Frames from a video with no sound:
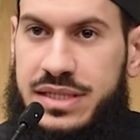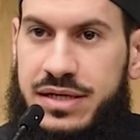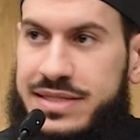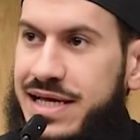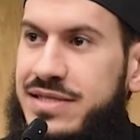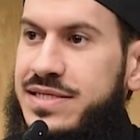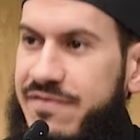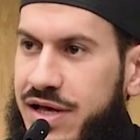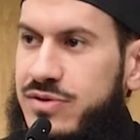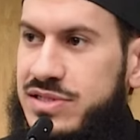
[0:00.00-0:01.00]
tens of
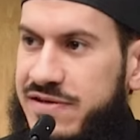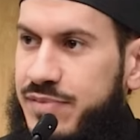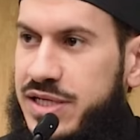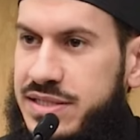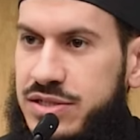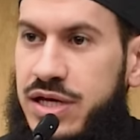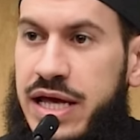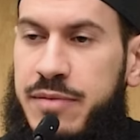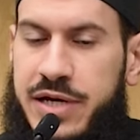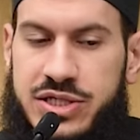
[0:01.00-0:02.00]
thousands of
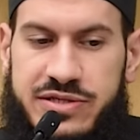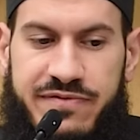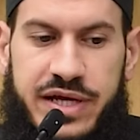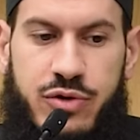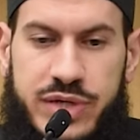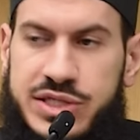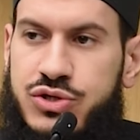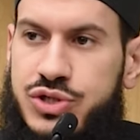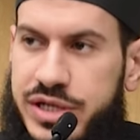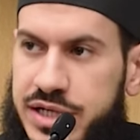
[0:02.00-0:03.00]
pages of like research
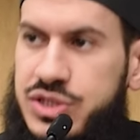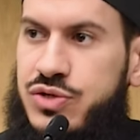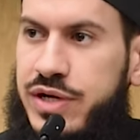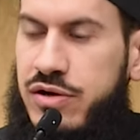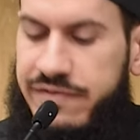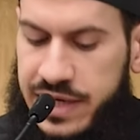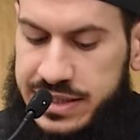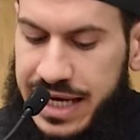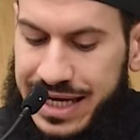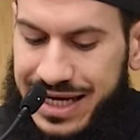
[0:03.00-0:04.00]
and history and all of that
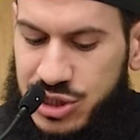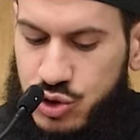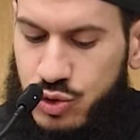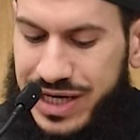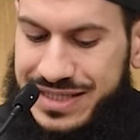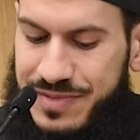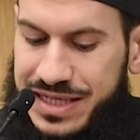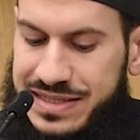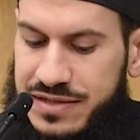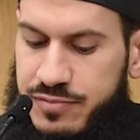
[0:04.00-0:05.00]
into as many
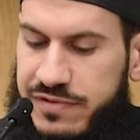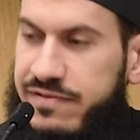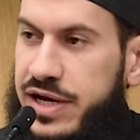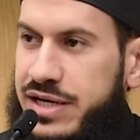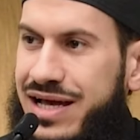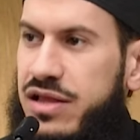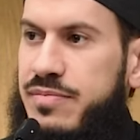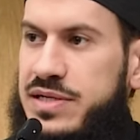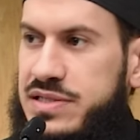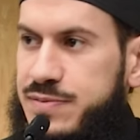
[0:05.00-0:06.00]
simplified elements
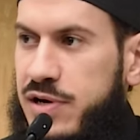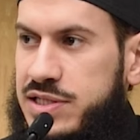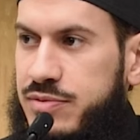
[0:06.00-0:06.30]
as possible.